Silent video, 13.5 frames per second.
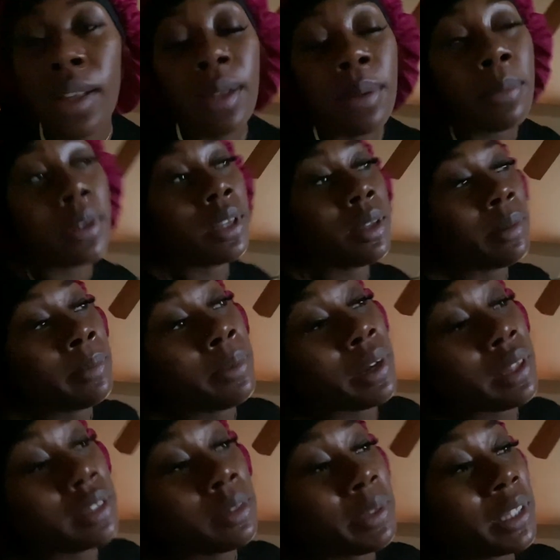But I'm
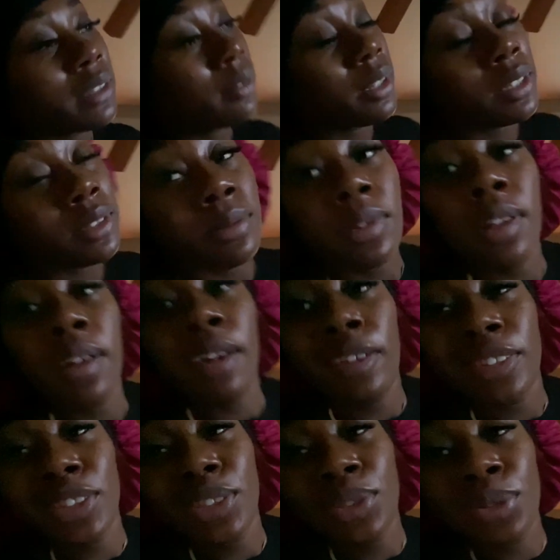probably about to watch some
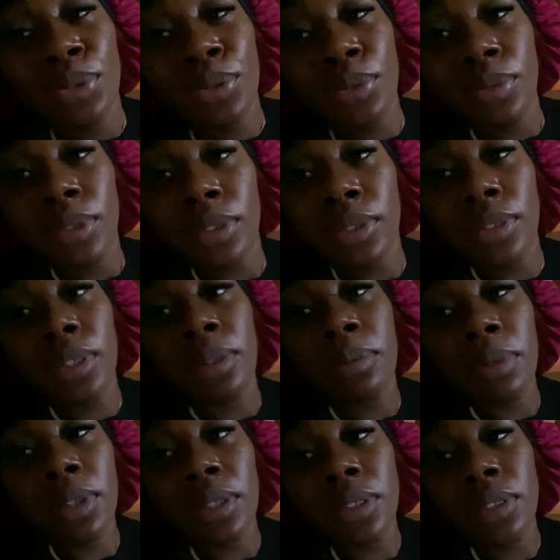cartoons or
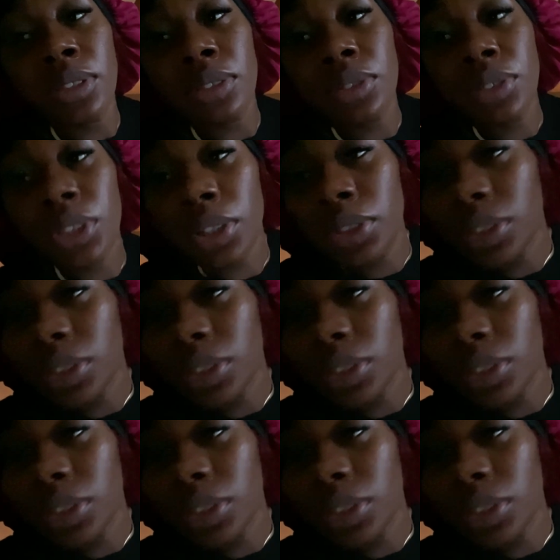something until church